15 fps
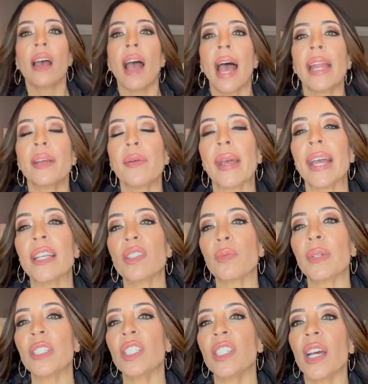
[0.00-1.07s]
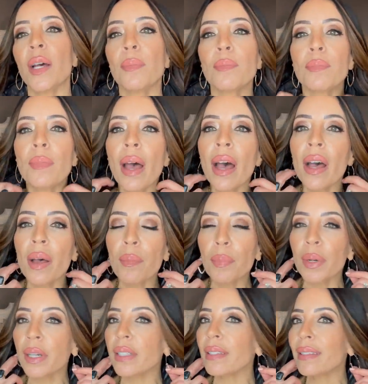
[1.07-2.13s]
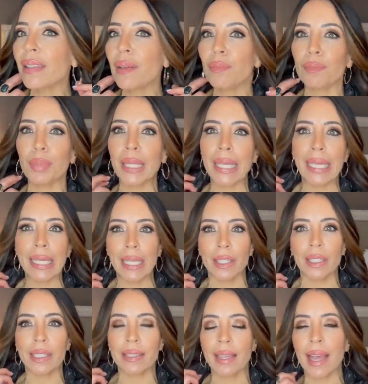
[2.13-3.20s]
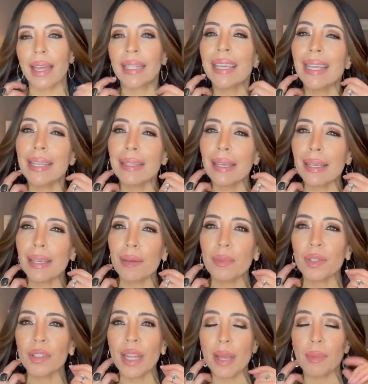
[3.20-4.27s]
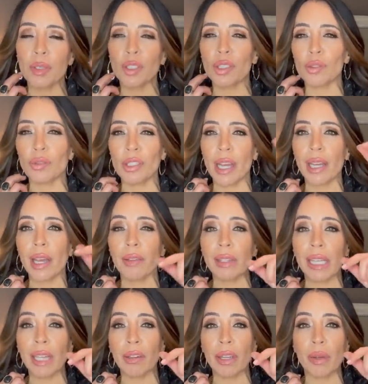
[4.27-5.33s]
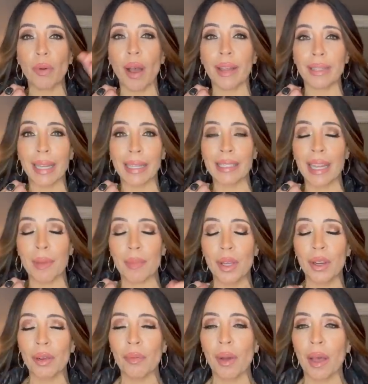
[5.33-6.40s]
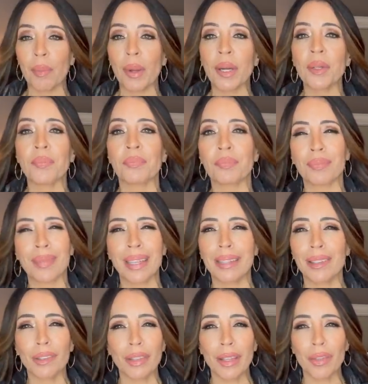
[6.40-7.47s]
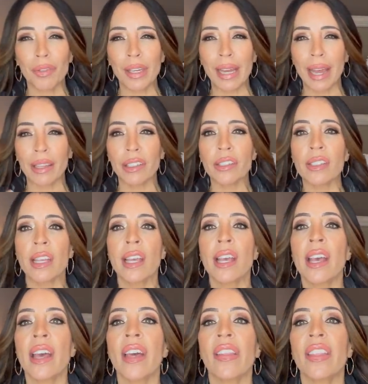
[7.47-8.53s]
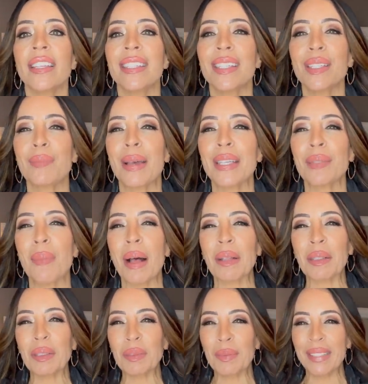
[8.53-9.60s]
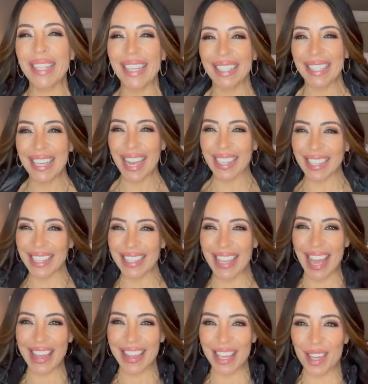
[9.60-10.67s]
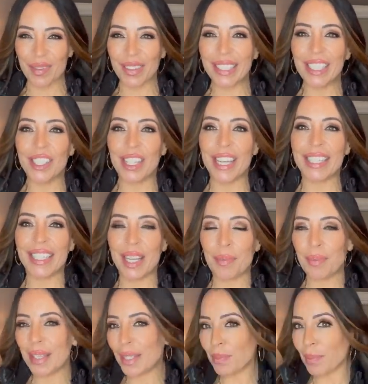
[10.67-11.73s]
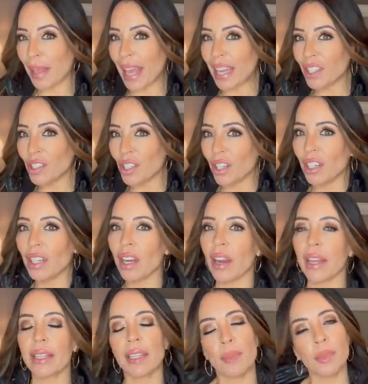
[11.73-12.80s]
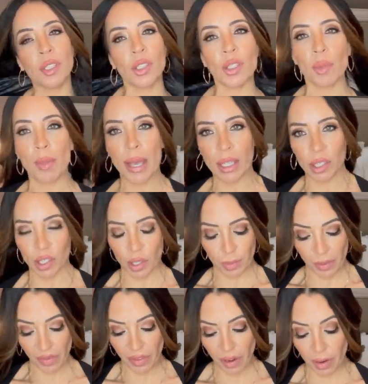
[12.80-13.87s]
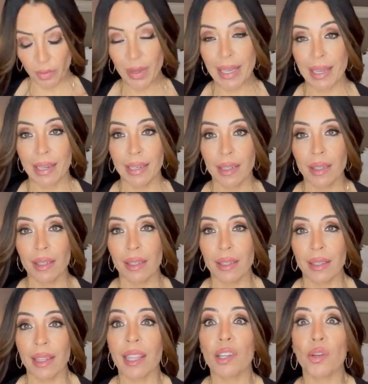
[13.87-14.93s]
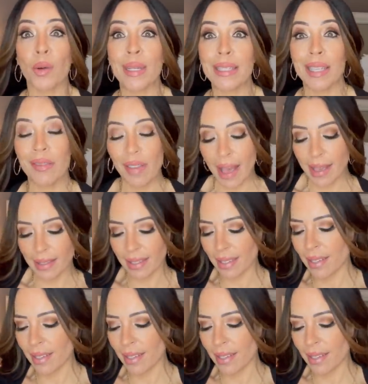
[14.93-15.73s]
Anyway, I switched up, um, put some plain earrings on. Can't link them, they're Time and Tru. Check out the earring wall next time you're at Walmart. They're like $3. This is my small gold medallion necklace. I think it really jazzed up this black shirt. All right, let me show you the black shirt before we get into the noisy vest.